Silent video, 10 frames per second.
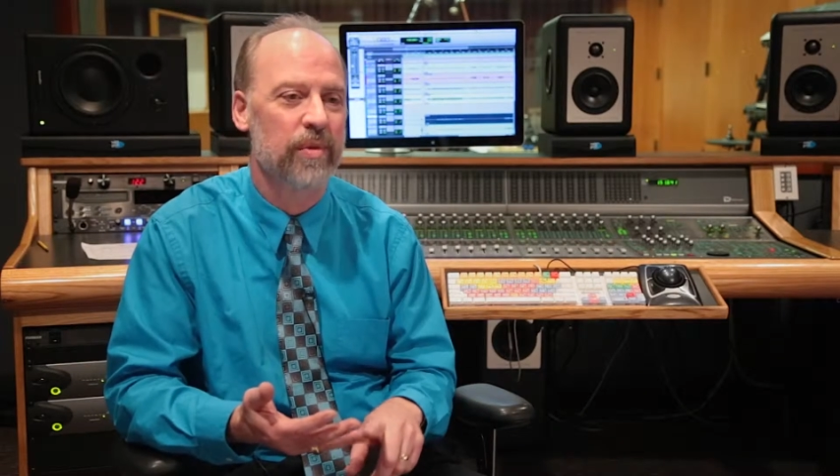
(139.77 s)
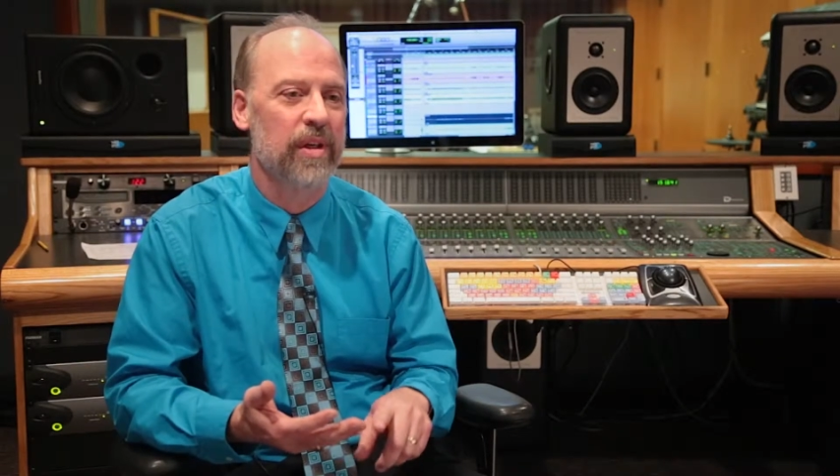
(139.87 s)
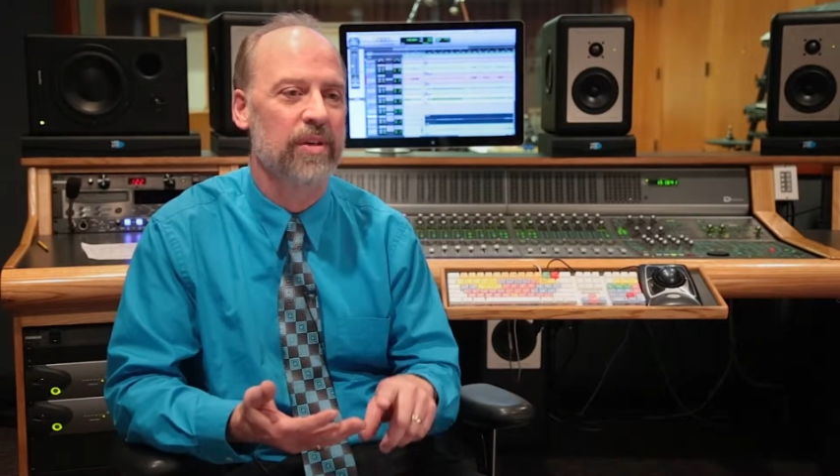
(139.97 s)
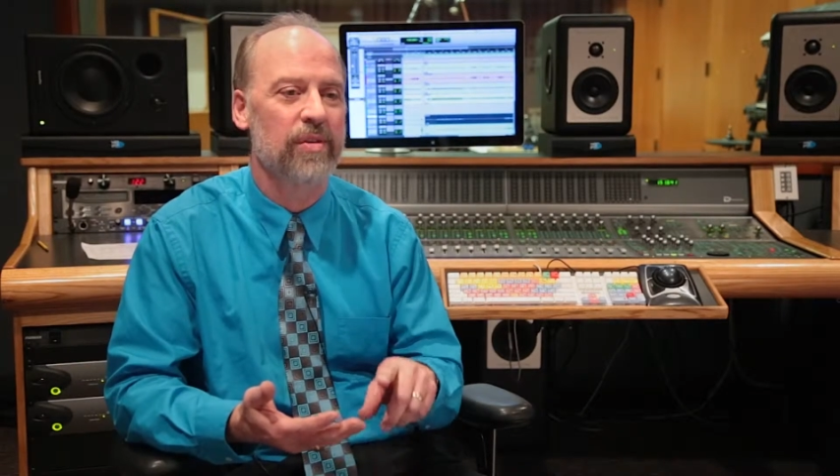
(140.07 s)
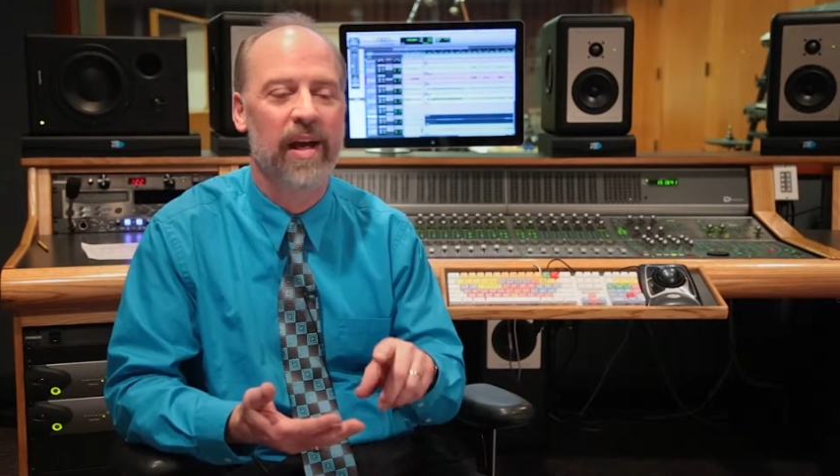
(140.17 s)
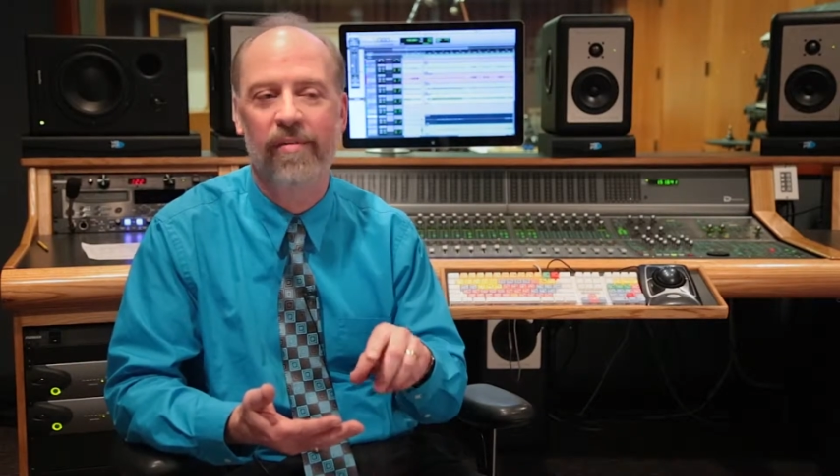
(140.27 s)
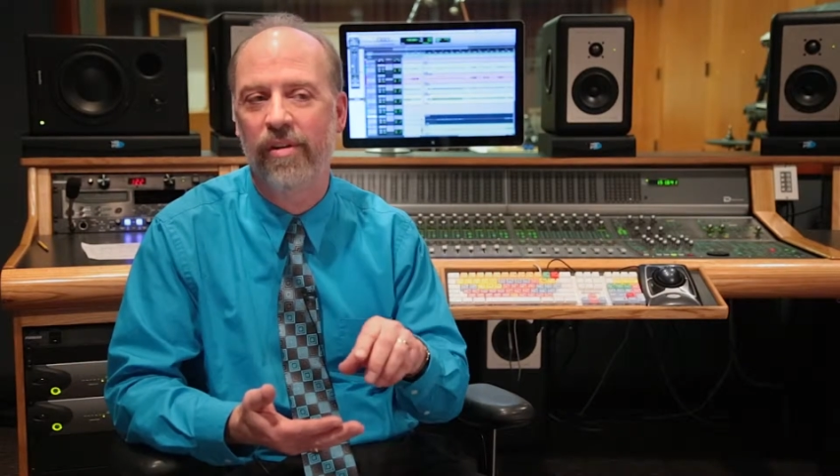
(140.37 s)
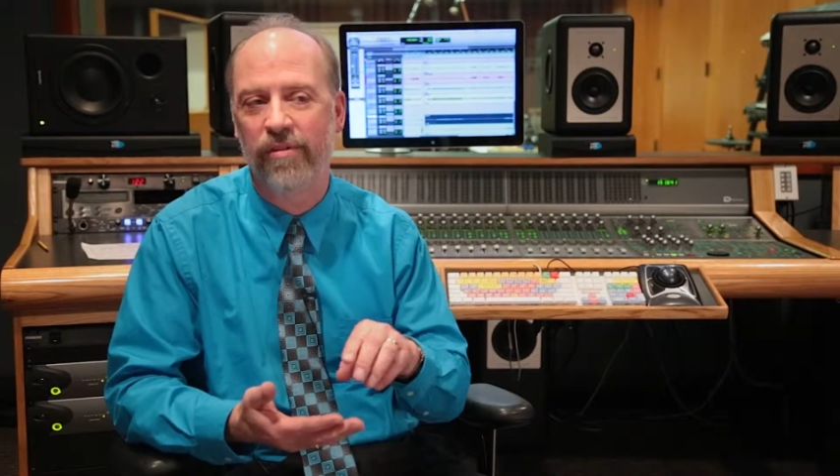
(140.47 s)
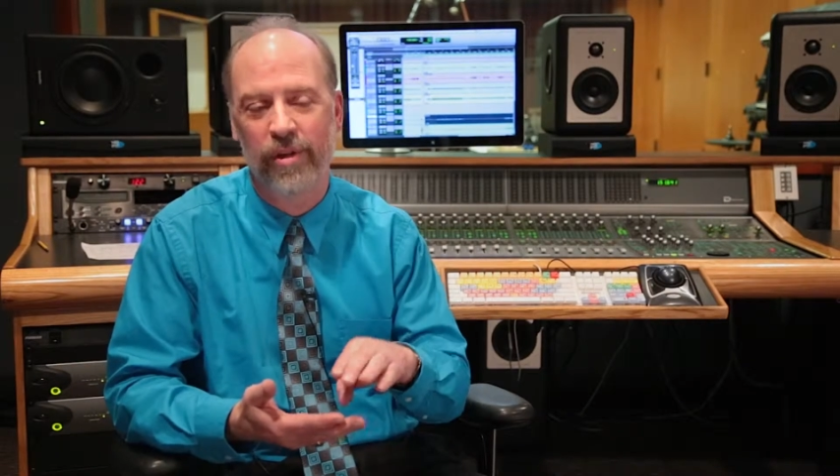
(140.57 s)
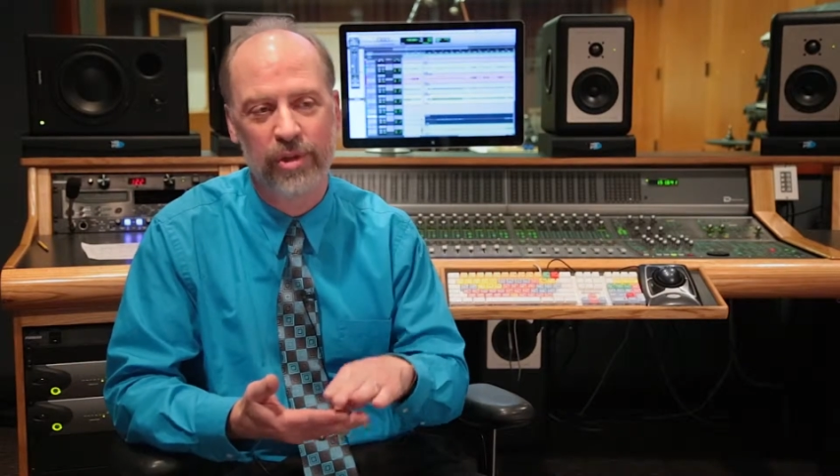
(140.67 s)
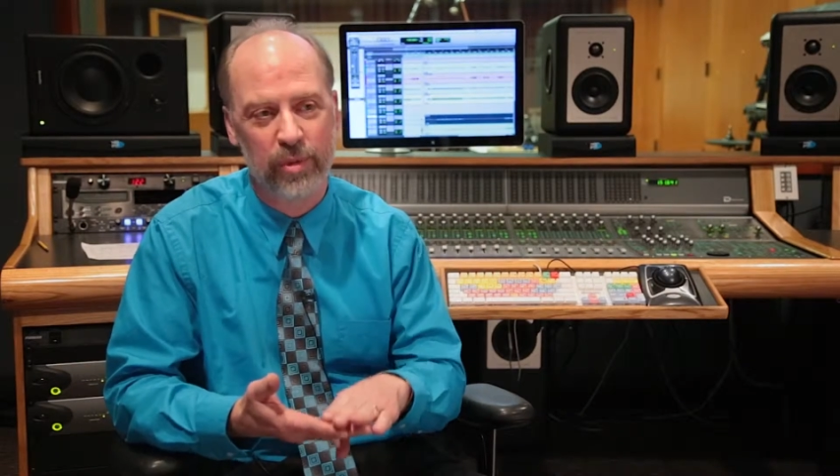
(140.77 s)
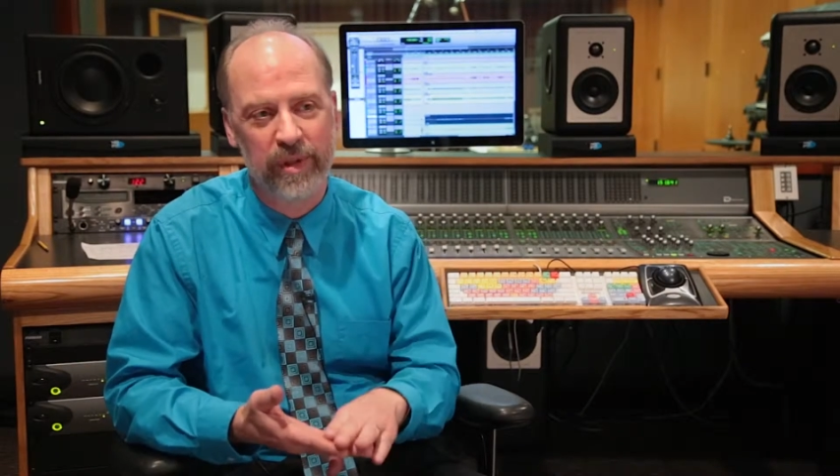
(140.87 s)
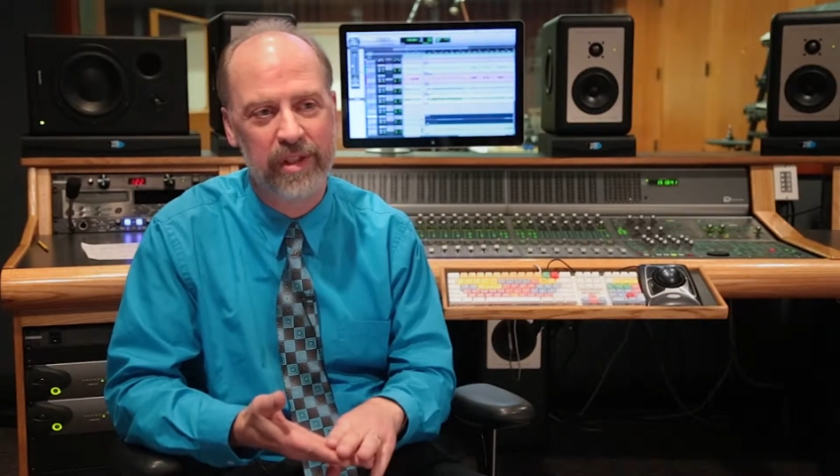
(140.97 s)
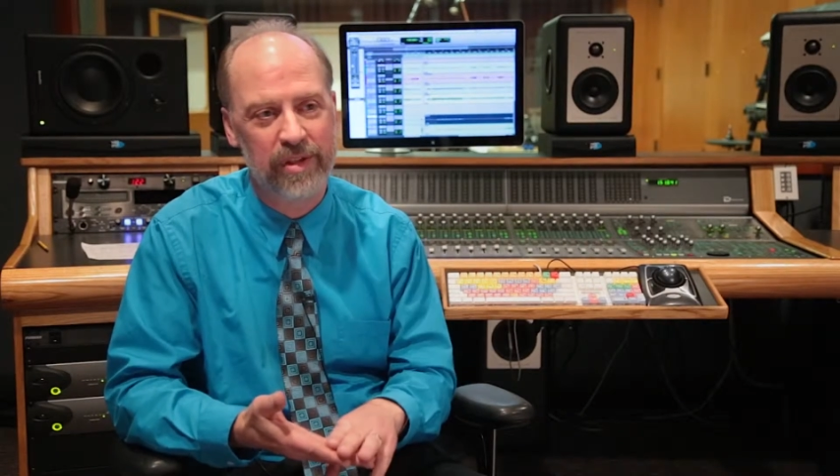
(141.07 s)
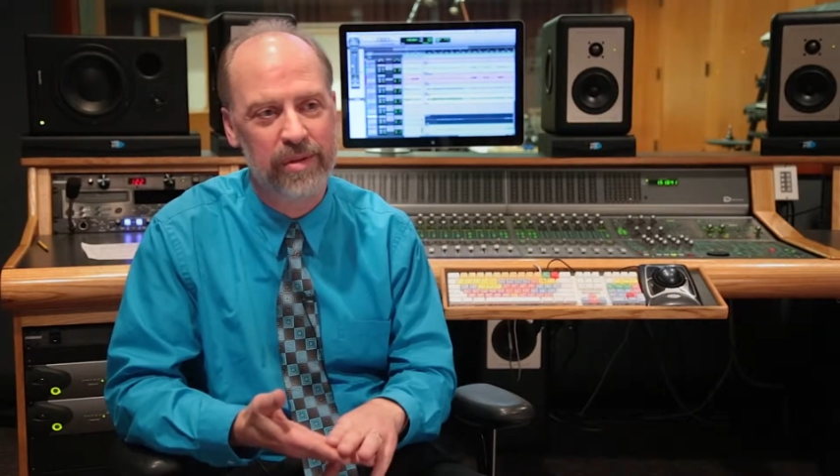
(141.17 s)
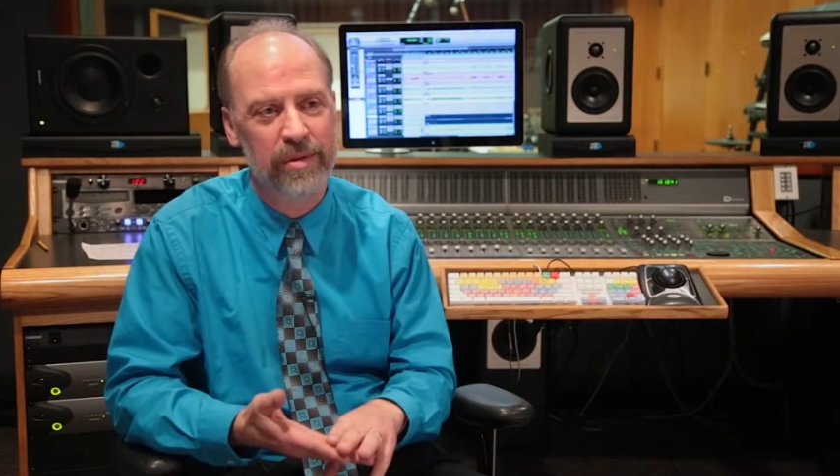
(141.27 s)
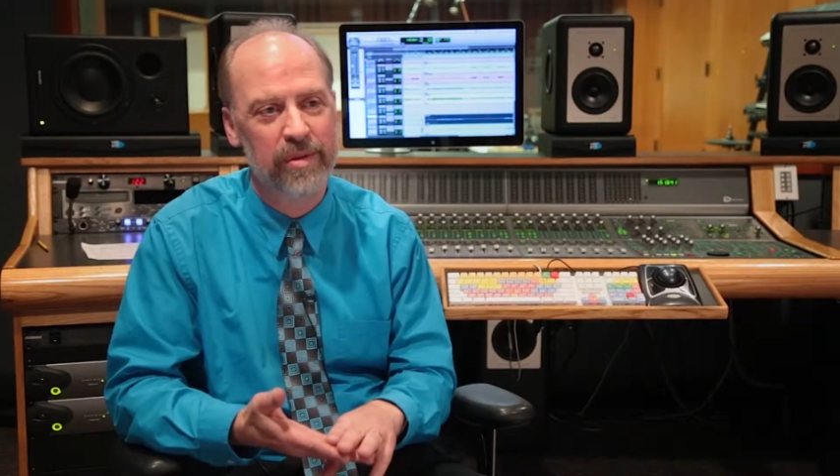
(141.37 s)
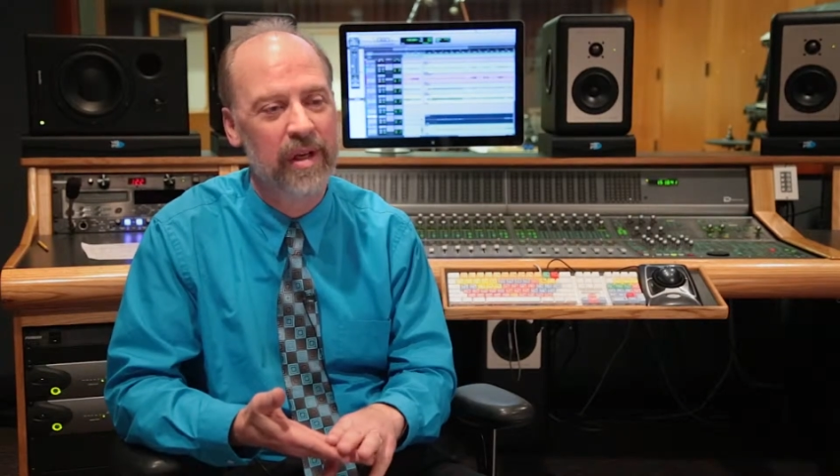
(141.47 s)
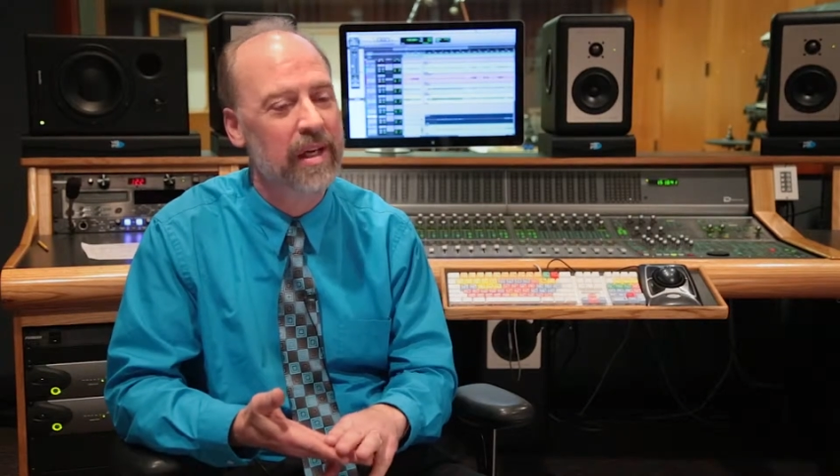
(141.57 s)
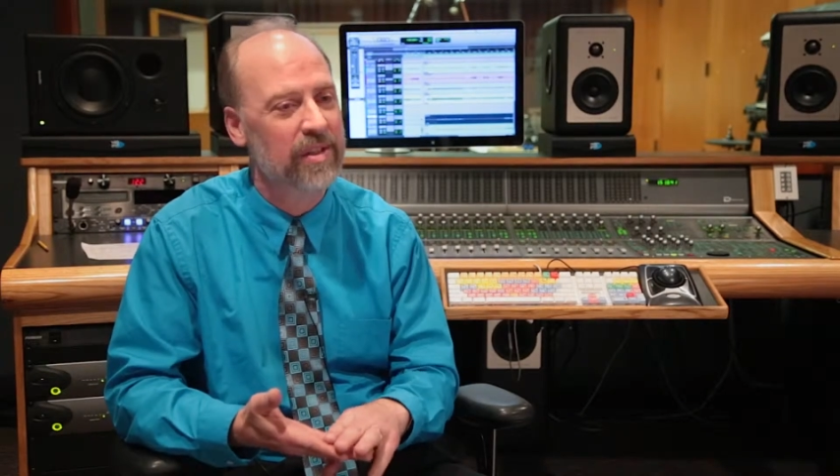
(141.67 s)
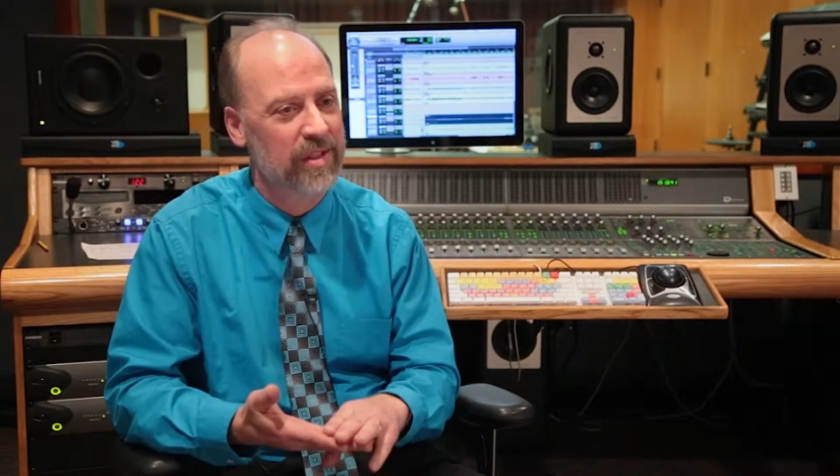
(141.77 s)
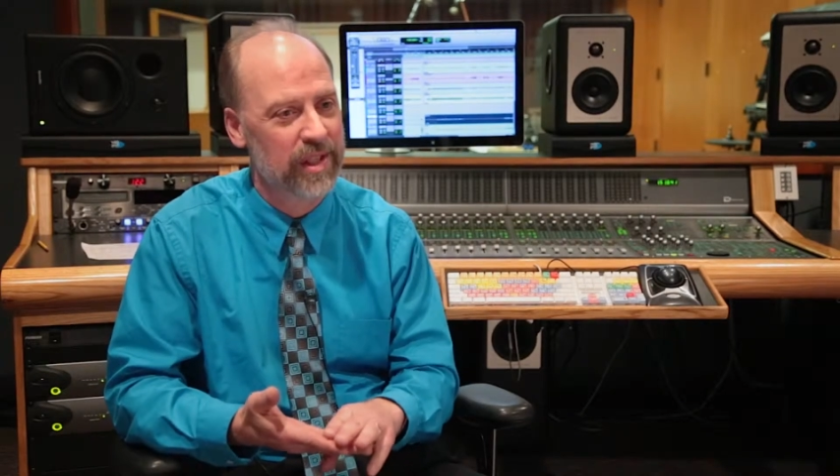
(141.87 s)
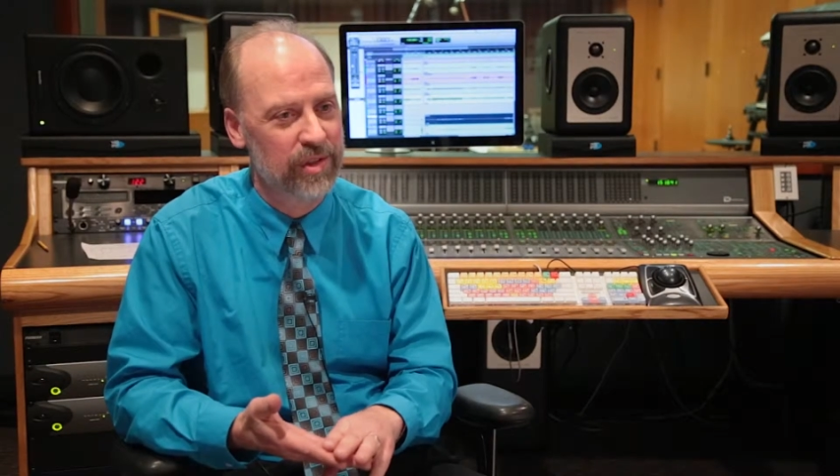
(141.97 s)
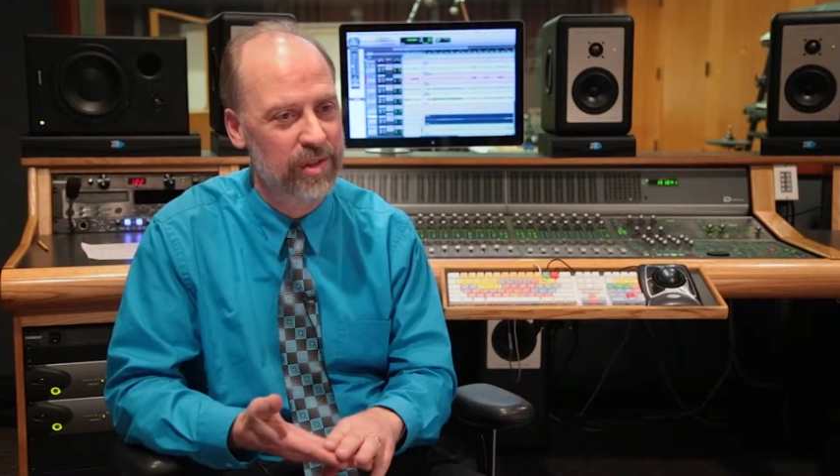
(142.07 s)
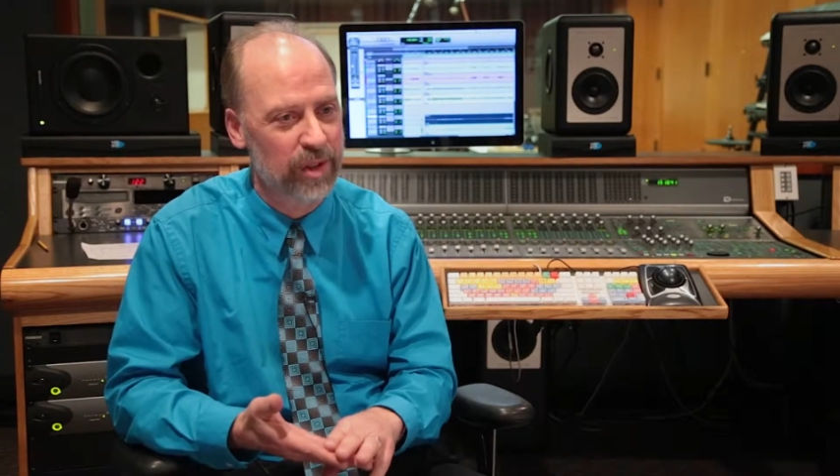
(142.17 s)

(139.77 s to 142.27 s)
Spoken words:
We also have a full 22-station